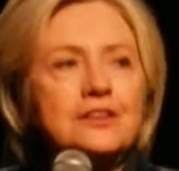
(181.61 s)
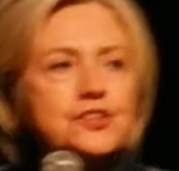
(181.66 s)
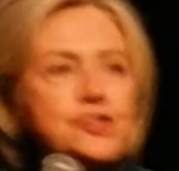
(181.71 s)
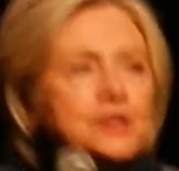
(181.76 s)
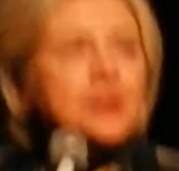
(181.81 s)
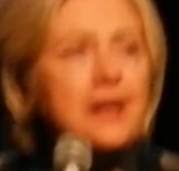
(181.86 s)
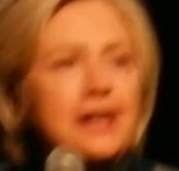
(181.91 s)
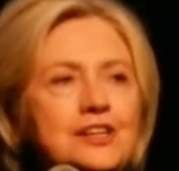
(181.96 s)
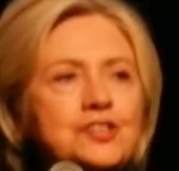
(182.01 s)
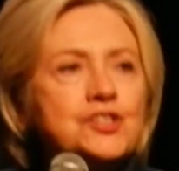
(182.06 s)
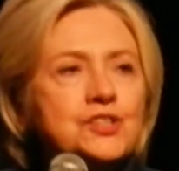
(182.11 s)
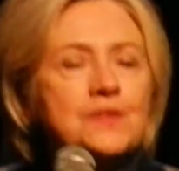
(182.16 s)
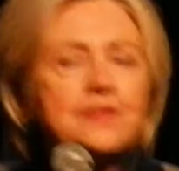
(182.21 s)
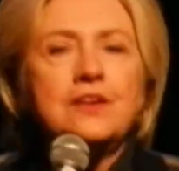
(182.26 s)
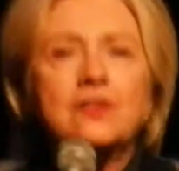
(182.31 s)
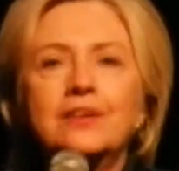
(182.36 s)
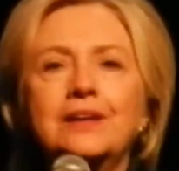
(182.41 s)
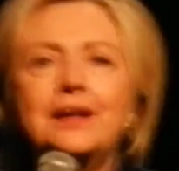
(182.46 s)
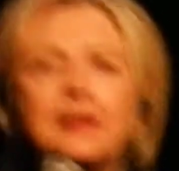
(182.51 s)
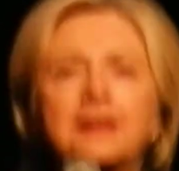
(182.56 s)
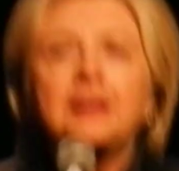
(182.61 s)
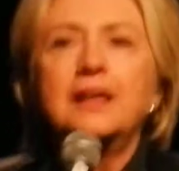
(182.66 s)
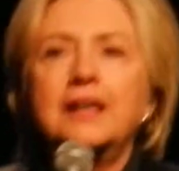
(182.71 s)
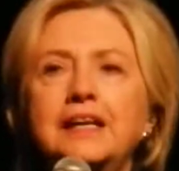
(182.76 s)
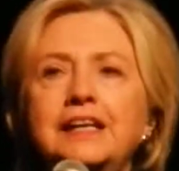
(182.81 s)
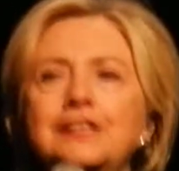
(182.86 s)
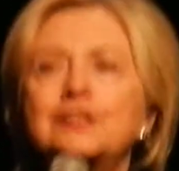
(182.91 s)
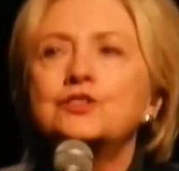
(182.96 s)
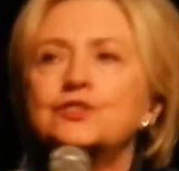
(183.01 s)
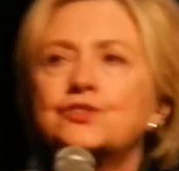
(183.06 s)
education they're
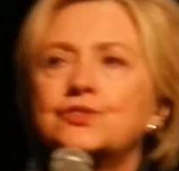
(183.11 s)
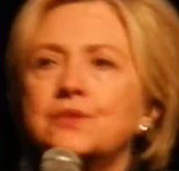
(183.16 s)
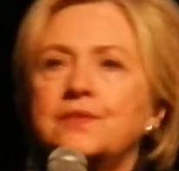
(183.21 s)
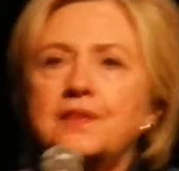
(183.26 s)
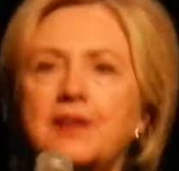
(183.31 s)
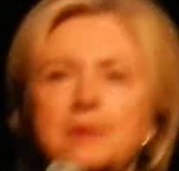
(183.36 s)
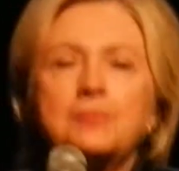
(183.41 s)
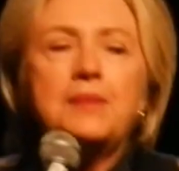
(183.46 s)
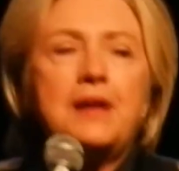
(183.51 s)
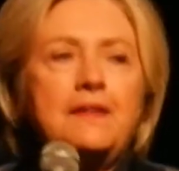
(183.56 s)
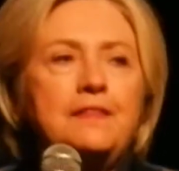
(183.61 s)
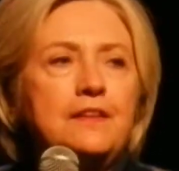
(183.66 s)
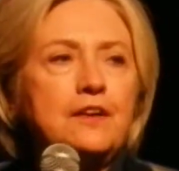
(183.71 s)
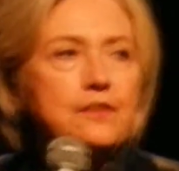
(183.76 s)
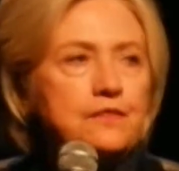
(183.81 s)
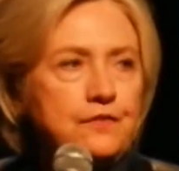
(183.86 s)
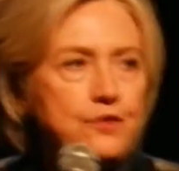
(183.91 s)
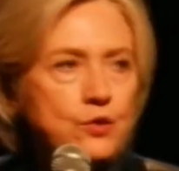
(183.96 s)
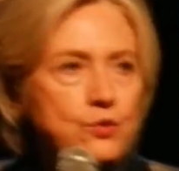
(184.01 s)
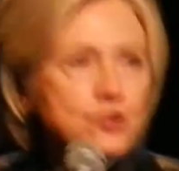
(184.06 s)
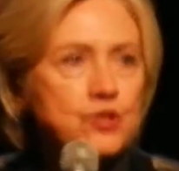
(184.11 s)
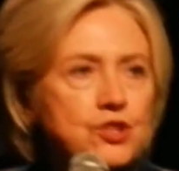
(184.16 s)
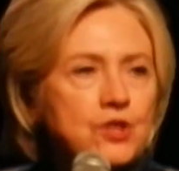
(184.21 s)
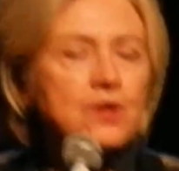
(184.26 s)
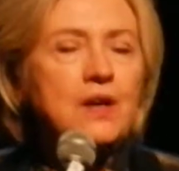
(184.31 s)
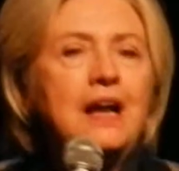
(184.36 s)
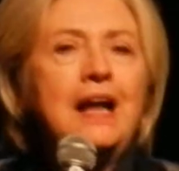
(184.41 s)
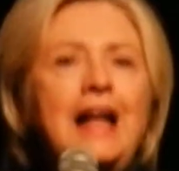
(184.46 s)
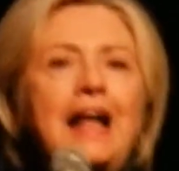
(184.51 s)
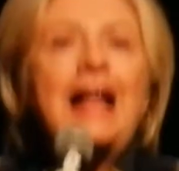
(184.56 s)
getting is to them and their
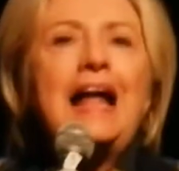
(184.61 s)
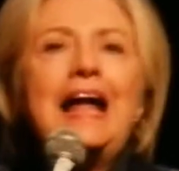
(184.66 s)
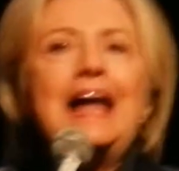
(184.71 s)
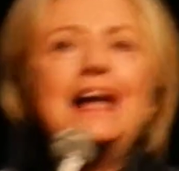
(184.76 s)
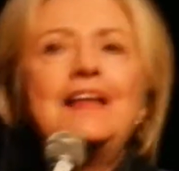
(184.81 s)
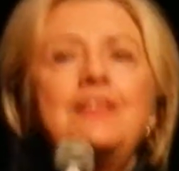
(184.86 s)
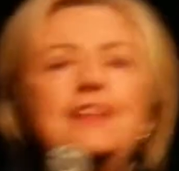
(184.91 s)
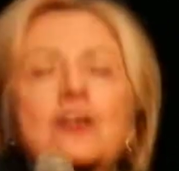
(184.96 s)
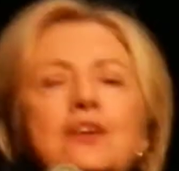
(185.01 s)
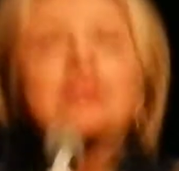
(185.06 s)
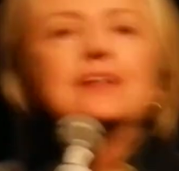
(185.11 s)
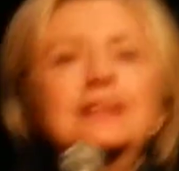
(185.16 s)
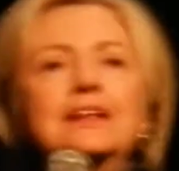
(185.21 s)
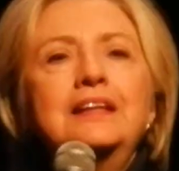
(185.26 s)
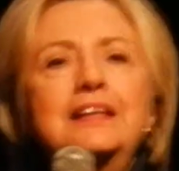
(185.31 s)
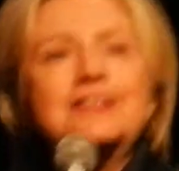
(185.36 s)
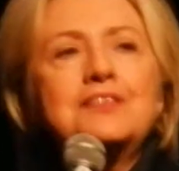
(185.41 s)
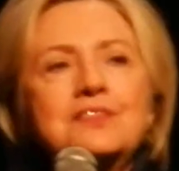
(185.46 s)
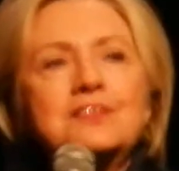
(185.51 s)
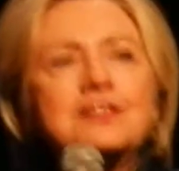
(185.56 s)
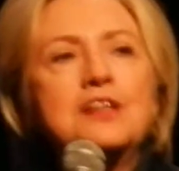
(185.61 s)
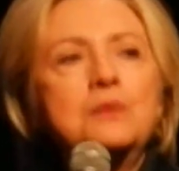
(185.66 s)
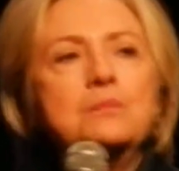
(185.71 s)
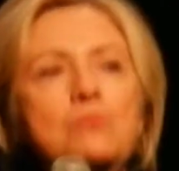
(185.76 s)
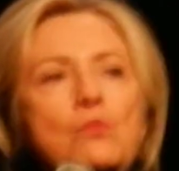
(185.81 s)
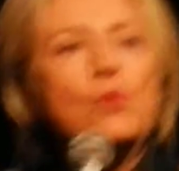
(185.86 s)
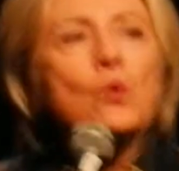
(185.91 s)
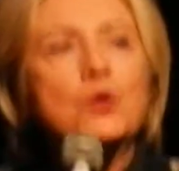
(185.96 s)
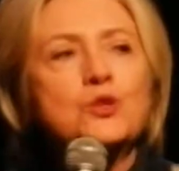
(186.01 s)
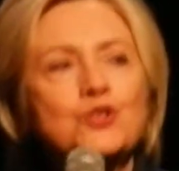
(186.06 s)
future. And they're
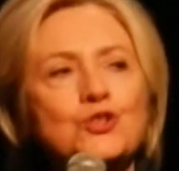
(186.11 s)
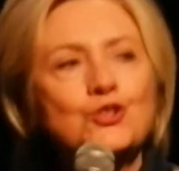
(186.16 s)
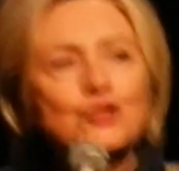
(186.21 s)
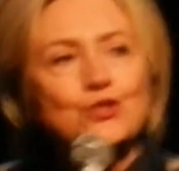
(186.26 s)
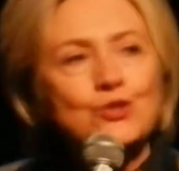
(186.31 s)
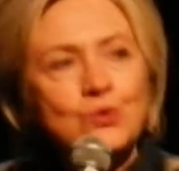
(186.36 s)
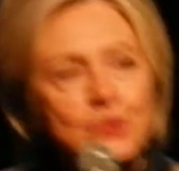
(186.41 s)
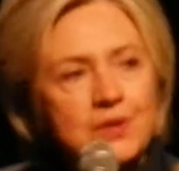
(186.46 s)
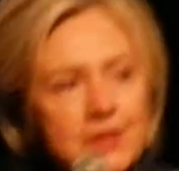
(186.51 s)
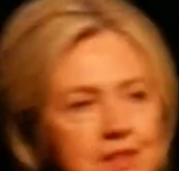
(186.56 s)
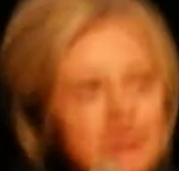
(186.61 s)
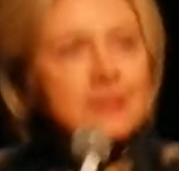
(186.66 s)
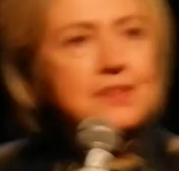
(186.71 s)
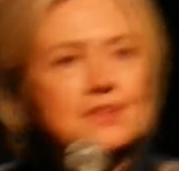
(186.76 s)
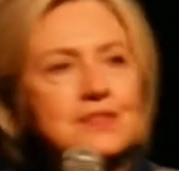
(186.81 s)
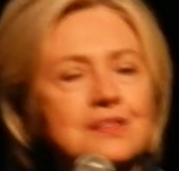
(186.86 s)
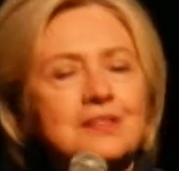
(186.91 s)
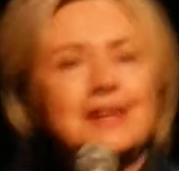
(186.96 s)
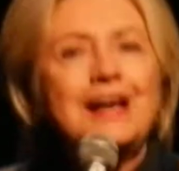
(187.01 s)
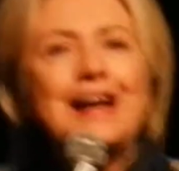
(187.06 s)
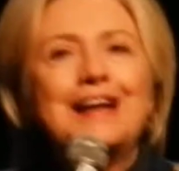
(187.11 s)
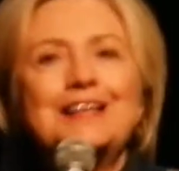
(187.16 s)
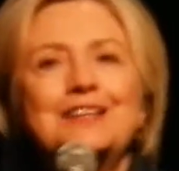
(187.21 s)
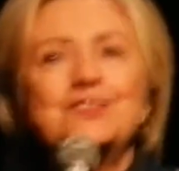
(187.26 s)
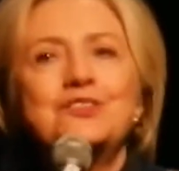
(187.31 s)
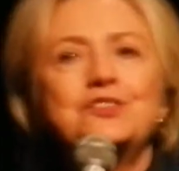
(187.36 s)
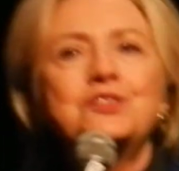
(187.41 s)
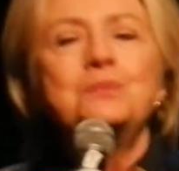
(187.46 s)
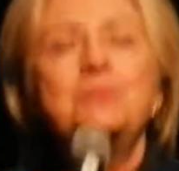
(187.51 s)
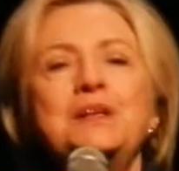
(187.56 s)
enlisting more students
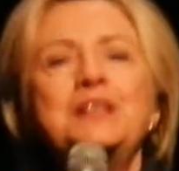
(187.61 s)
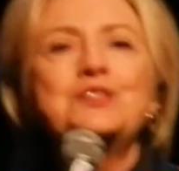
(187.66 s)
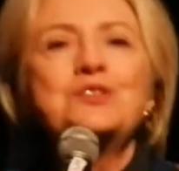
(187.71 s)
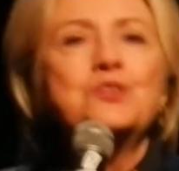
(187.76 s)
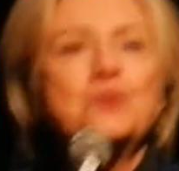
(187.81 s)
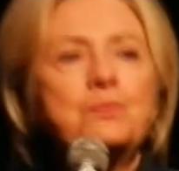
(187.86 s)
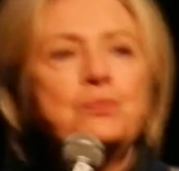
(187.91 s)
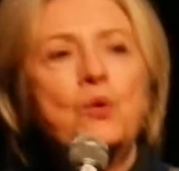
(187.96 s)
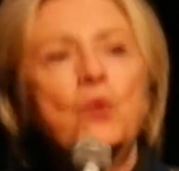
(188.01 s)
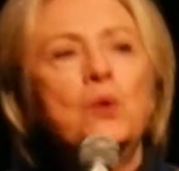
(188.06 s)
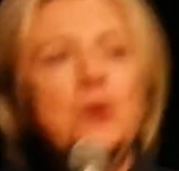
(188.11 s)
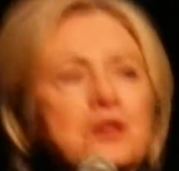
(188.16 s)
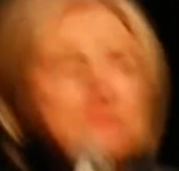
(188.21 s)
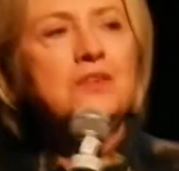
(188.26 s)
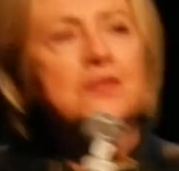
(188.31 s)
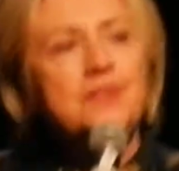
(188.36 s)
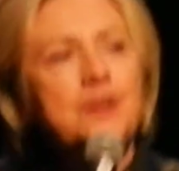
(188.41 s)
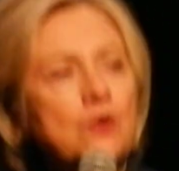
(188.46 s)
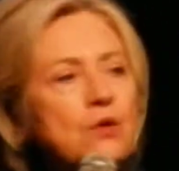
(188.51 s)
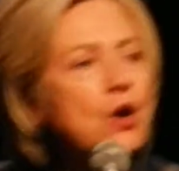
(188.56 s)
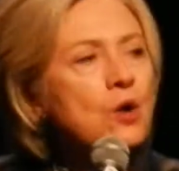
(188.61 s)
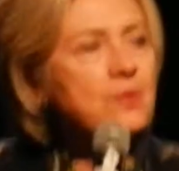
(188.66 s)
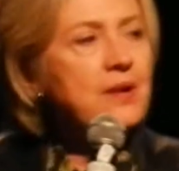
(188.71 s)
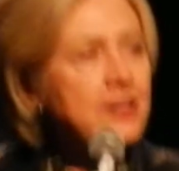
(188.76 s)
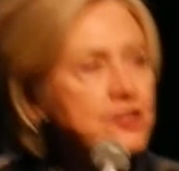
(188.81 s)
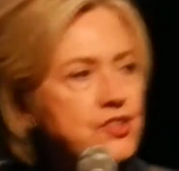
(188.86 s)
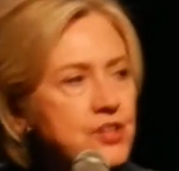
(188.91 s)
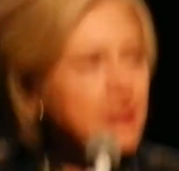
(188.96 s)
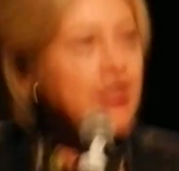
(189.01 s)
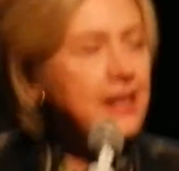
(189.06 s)
to be supportive of their own
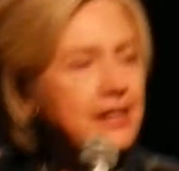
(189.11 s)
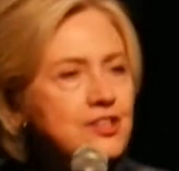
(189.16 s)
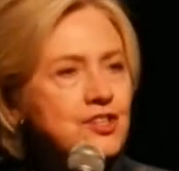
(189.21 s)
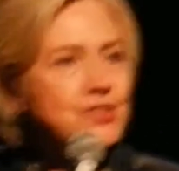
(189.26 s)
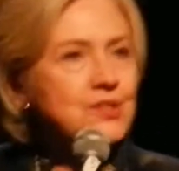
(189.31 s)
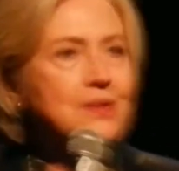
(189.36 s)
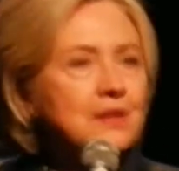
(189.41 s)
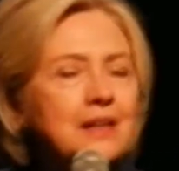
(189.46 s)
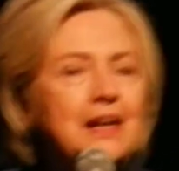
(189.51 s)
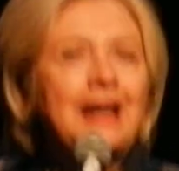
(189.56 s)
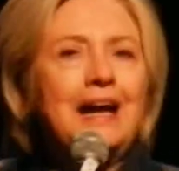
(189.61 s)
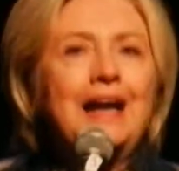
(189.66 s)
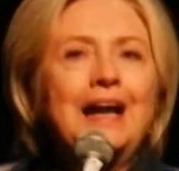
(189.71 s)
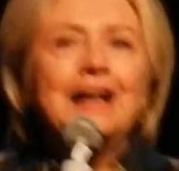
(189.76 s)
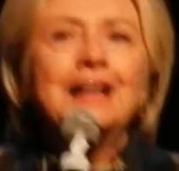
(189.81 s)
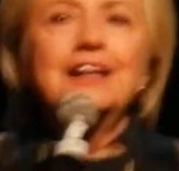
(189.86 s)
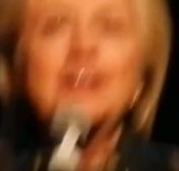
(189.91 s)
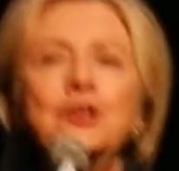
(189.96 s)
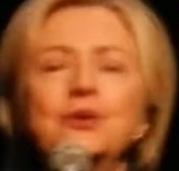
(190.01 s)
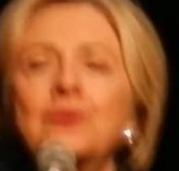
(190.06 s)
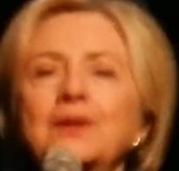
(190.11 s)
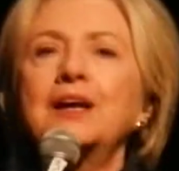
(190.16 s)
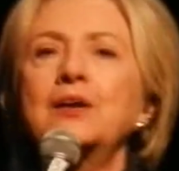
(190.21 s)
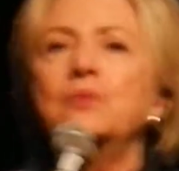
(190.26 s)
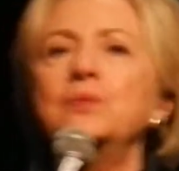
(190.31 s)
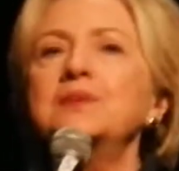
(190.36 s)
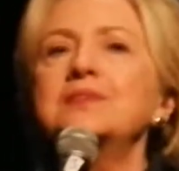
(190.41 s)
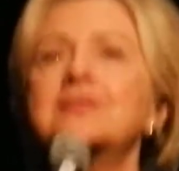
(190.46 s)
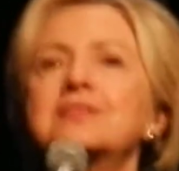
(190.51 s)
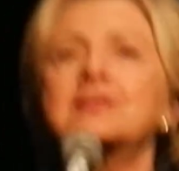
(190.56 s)
education. You know, like when